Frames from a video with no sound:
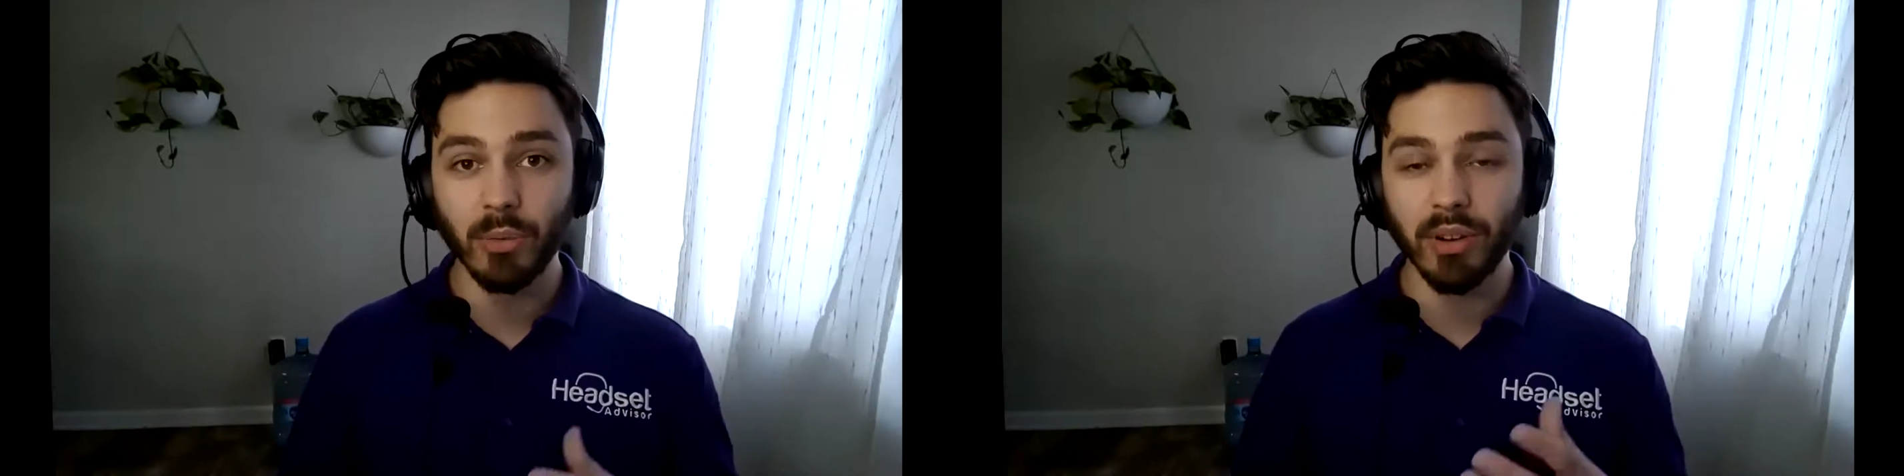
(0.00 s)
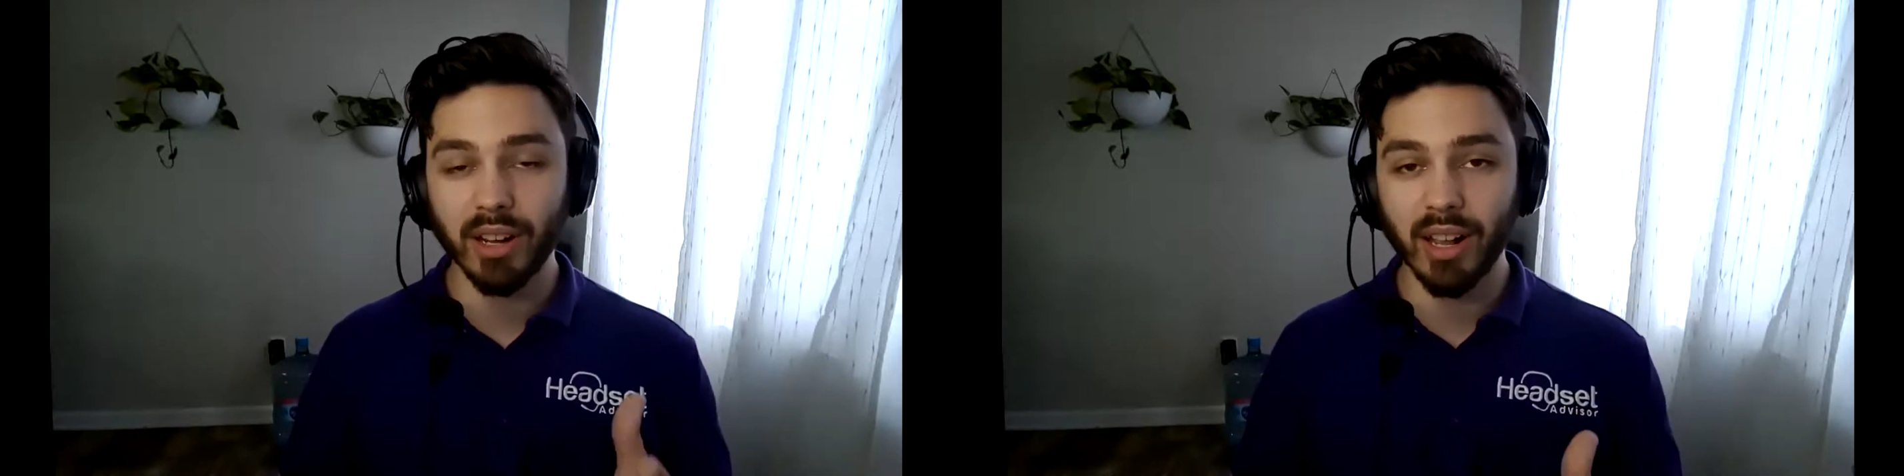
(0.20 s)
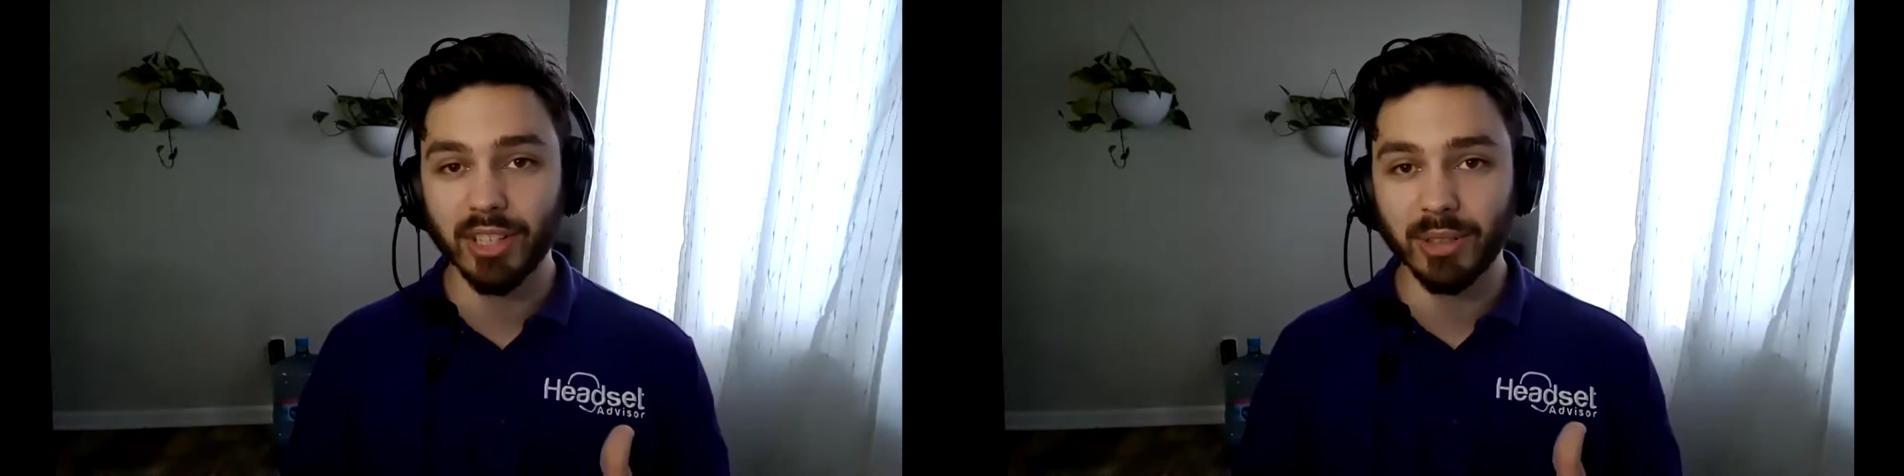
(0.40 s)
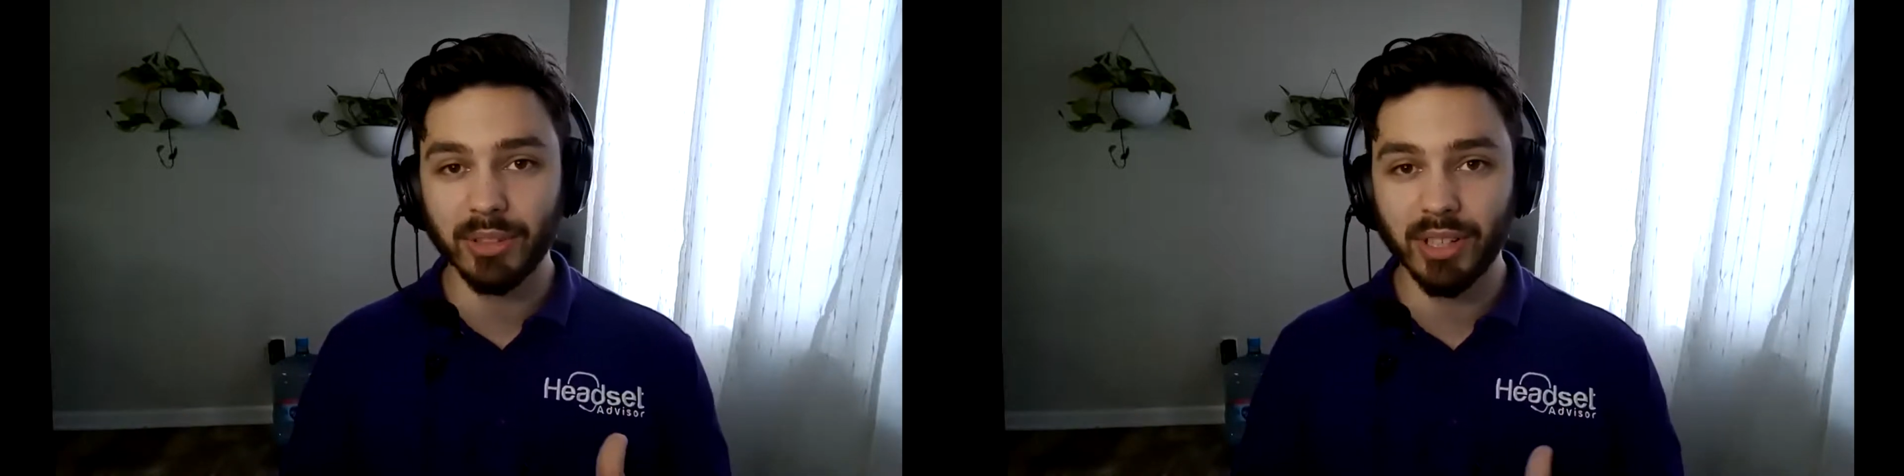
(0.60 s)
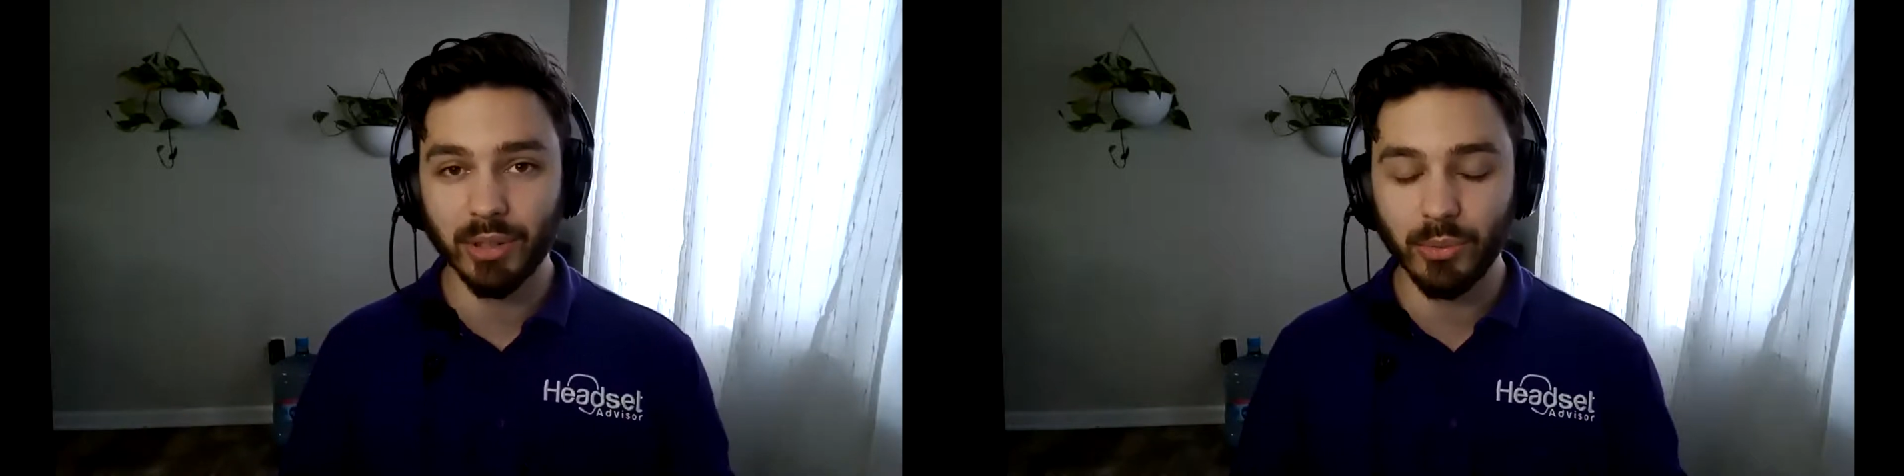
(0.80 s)
where a
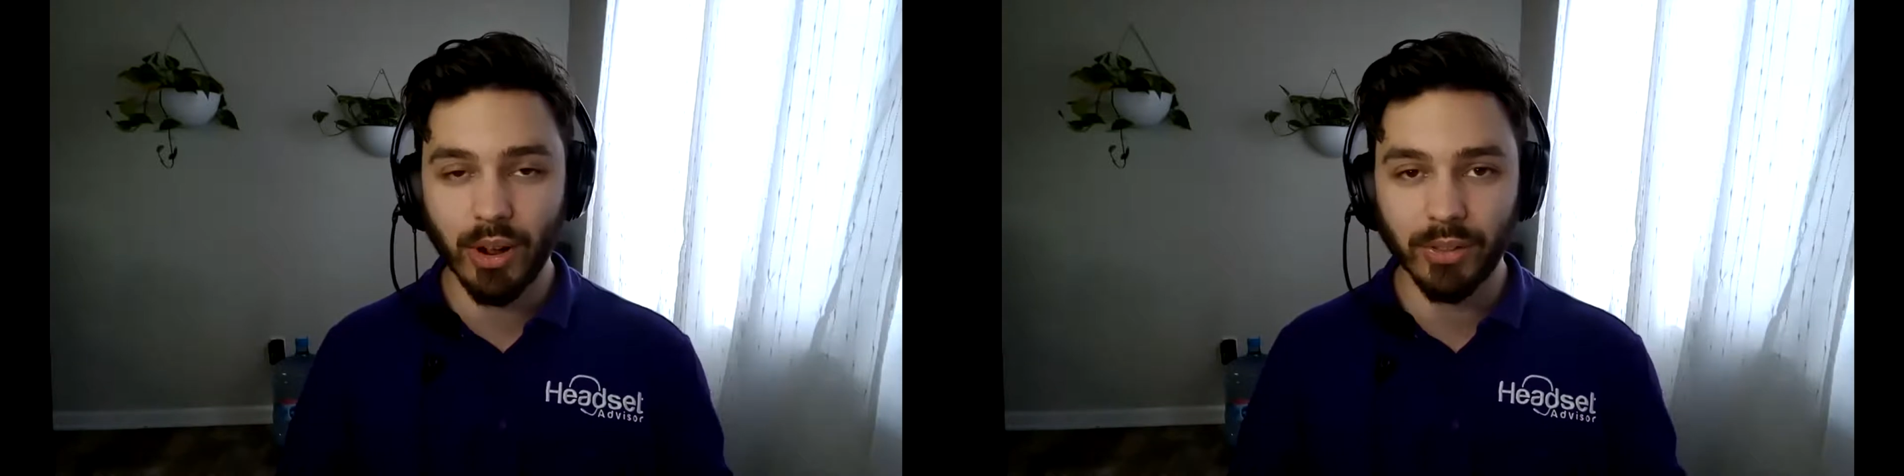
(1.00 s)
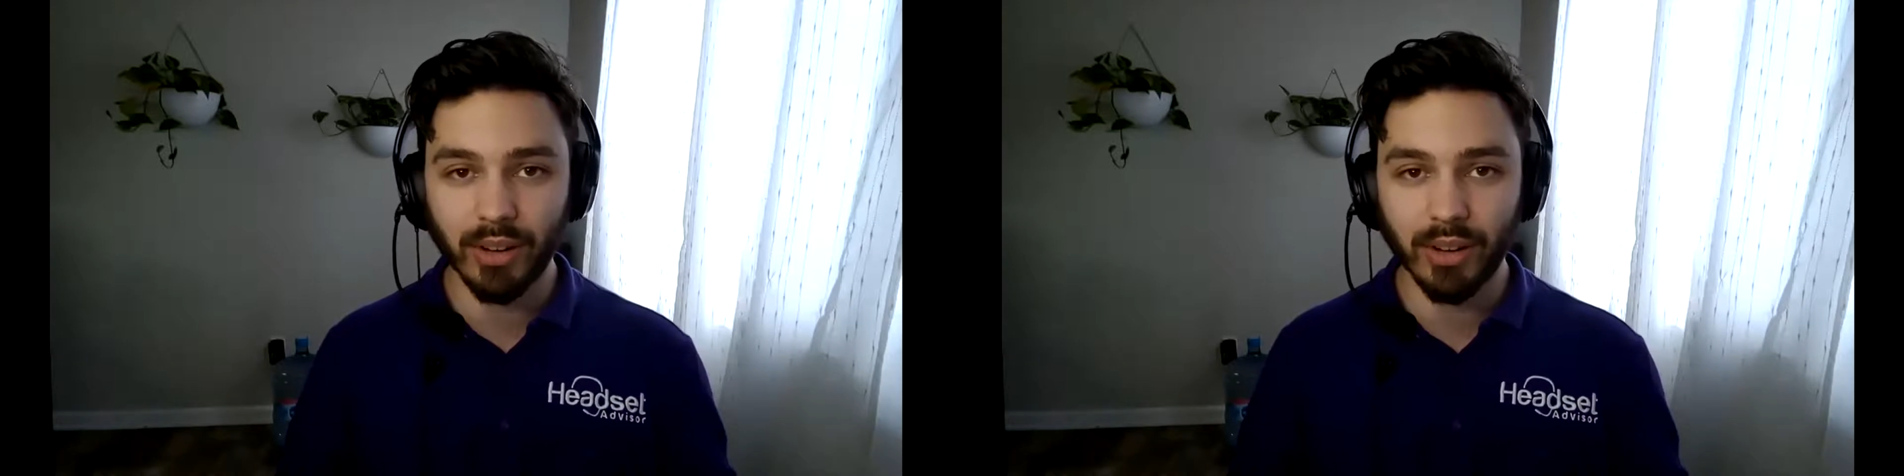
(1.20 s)
customer doesn't want